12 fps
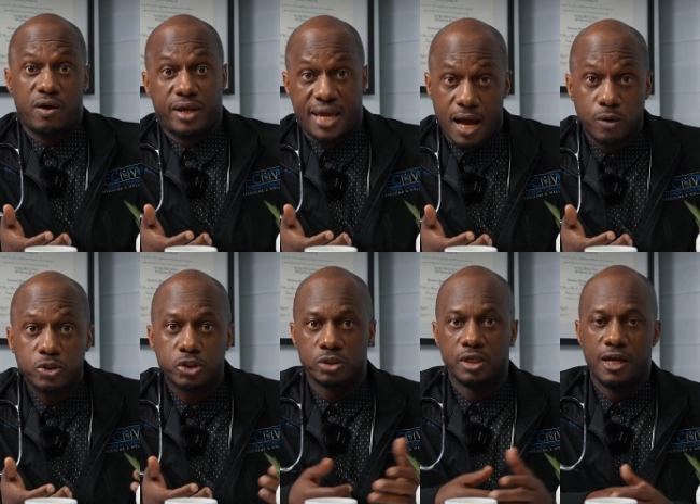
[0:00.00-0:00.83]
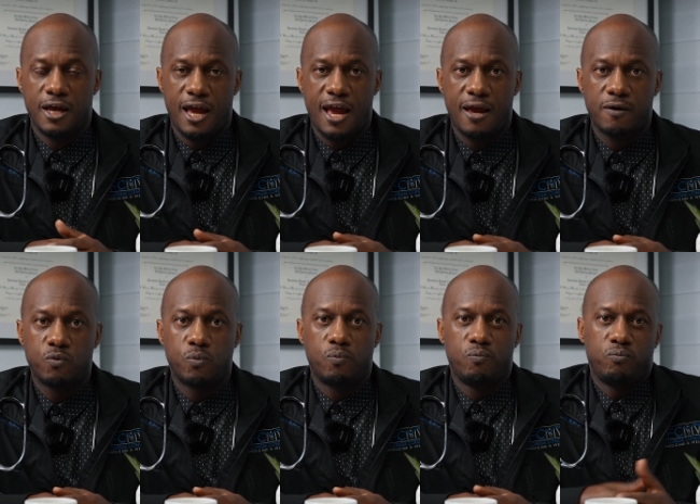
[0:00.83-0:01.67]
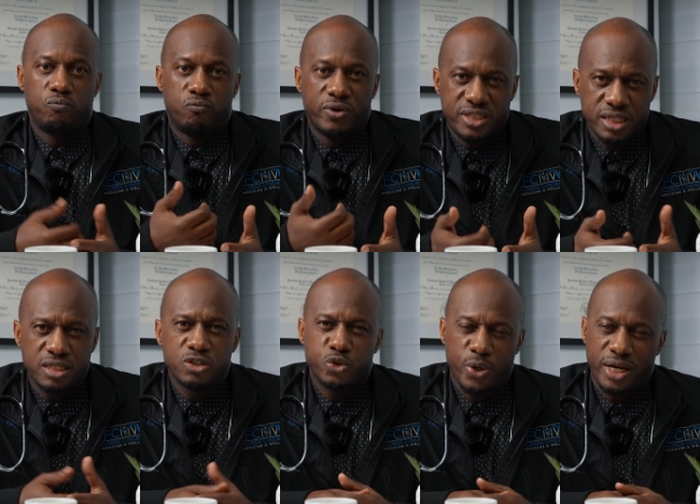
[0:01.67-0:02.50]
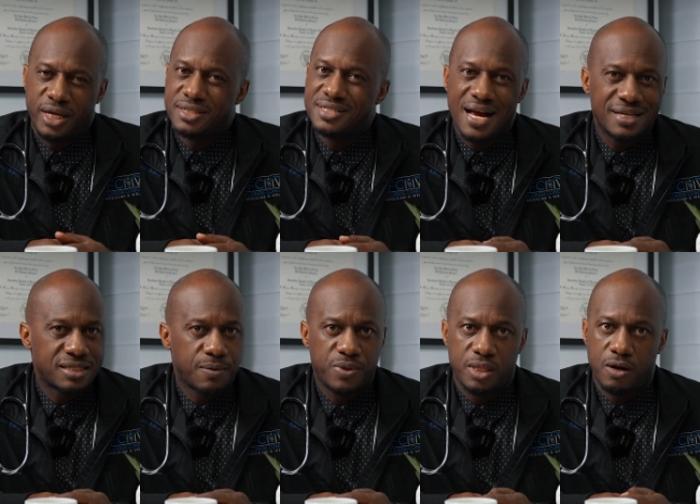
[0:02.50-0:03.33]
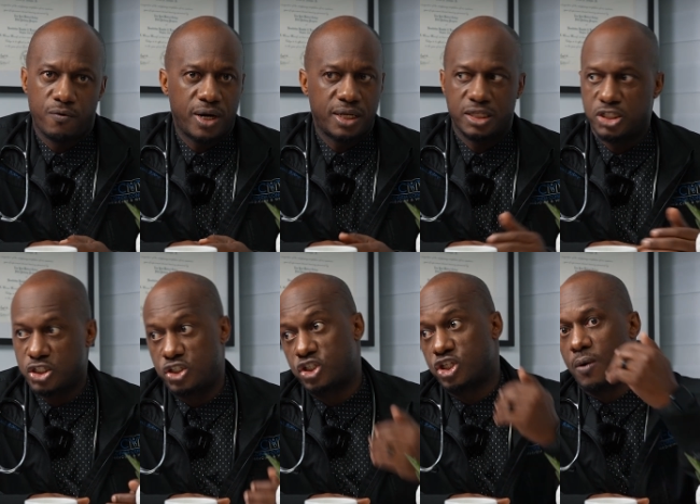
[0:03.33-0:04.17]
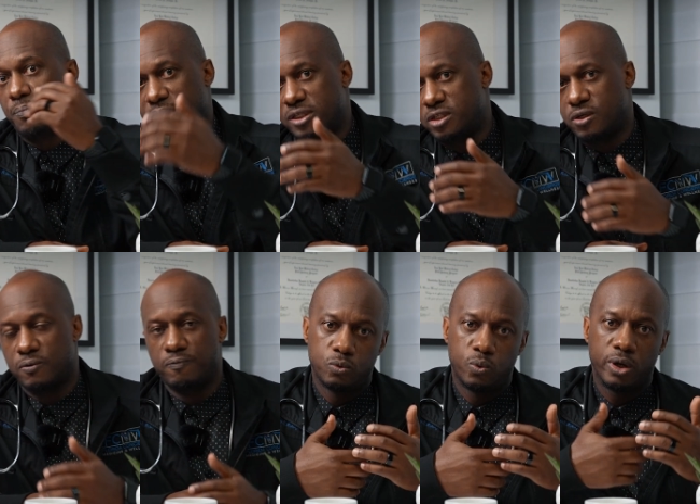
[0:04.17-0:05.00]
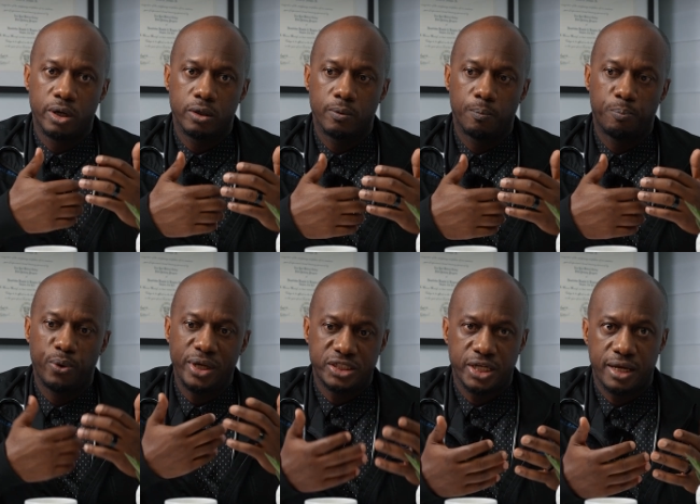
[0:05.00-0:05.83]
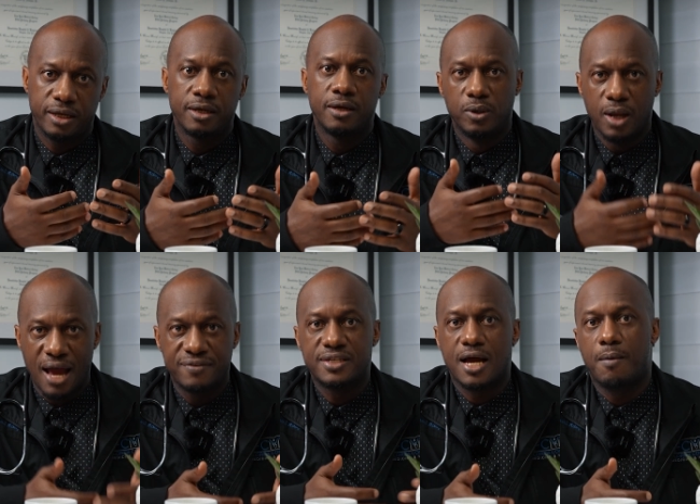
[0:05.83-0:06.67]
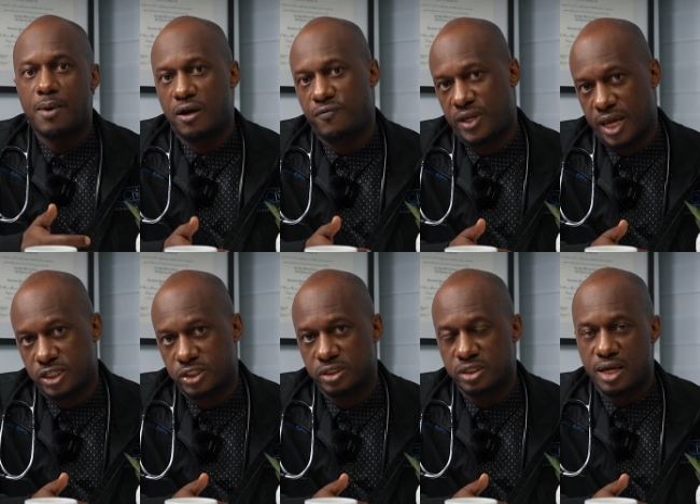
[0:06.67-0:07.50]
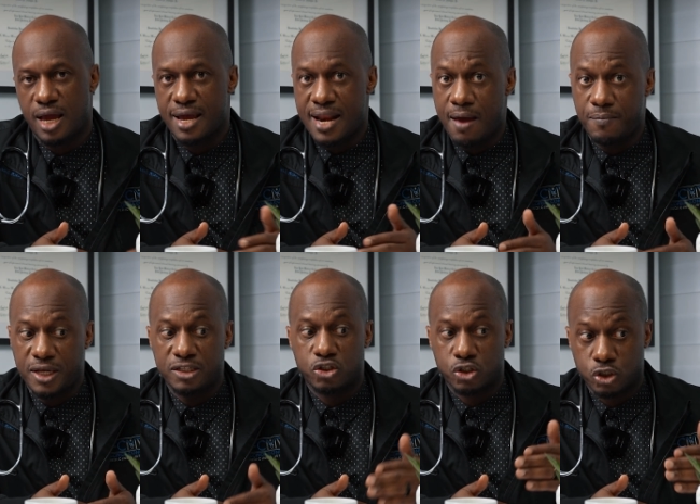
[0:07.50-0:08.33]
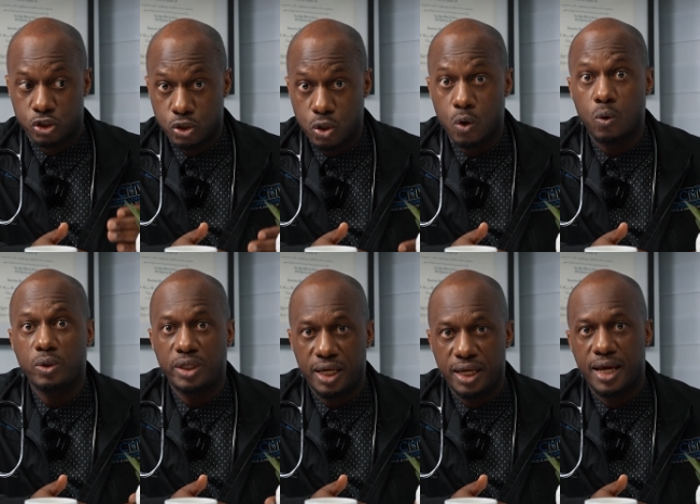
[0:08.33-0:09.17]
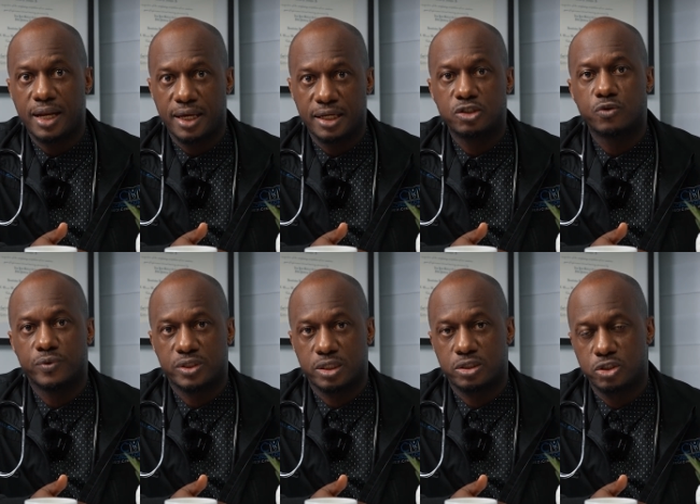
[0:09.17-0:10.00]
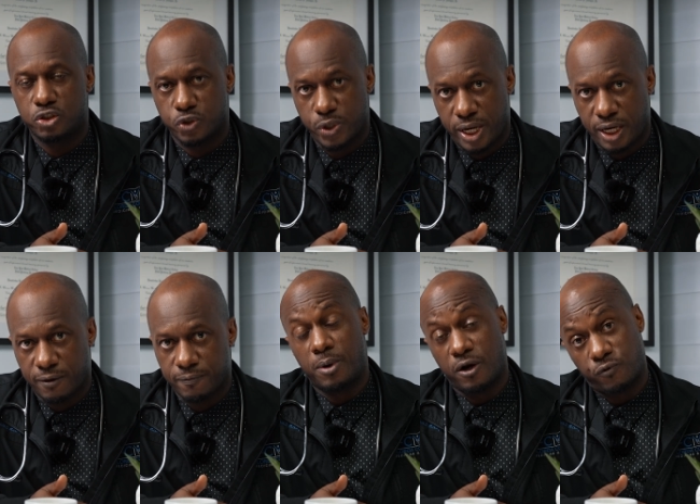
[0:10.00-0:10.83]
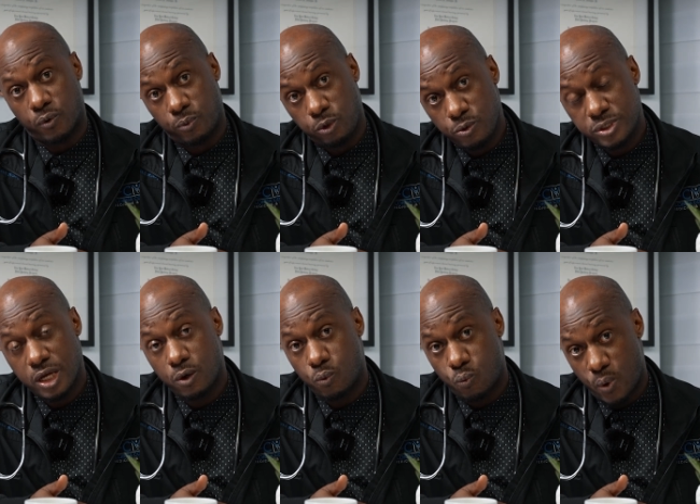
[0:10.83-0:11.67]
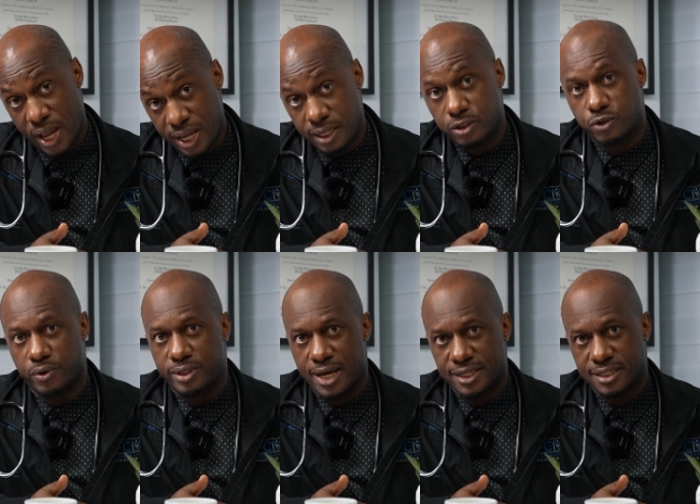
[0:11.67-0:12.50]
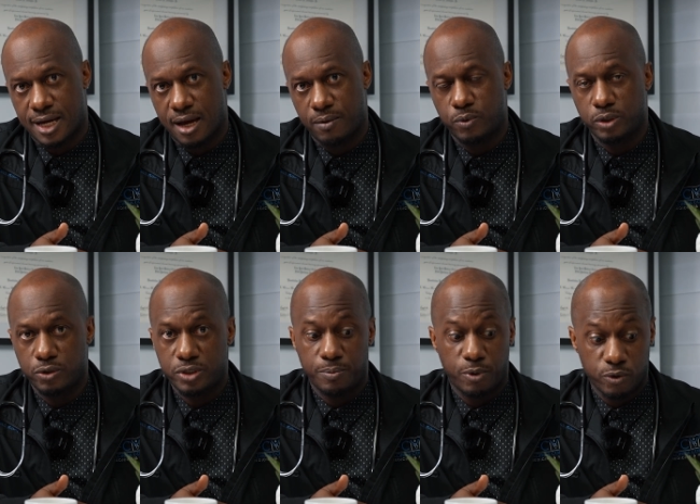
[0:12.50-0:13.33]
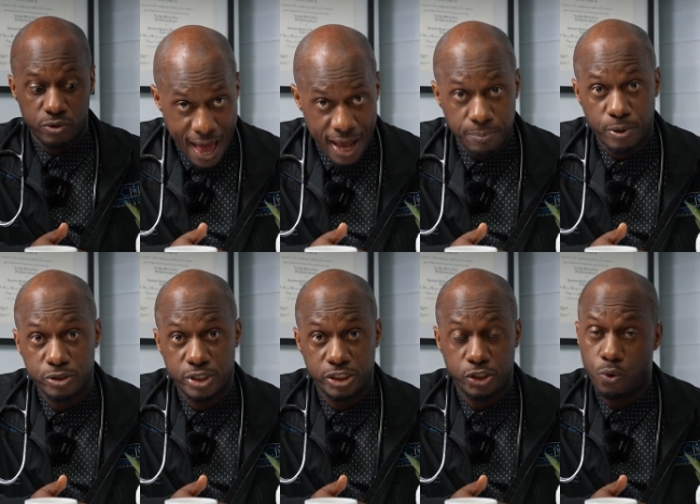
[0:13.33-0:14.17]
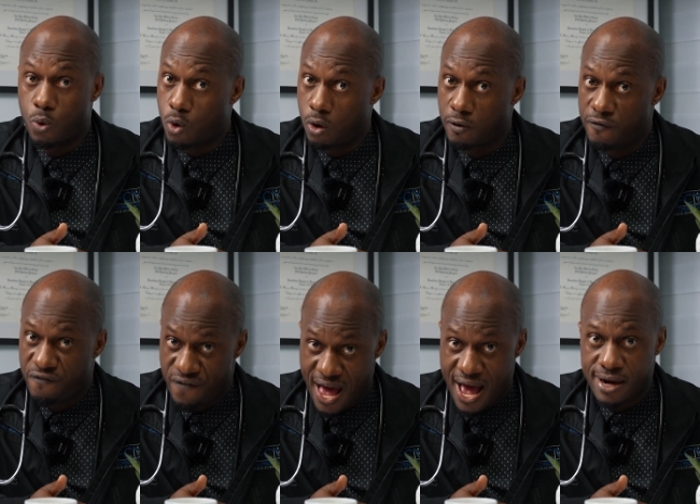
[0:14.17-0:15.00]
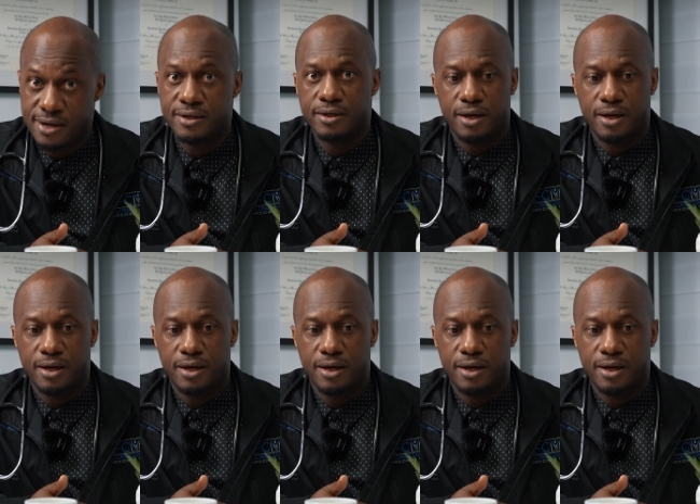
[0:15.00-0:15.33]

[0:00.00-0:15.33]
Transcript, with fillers: on a couch, and resistance training is not something they're ready to just jump into. We're preaching lifestyle modifications, and that means slowly getting into resistance training. But if we're losing weight during that time, we're losing both adipose tissue or fat,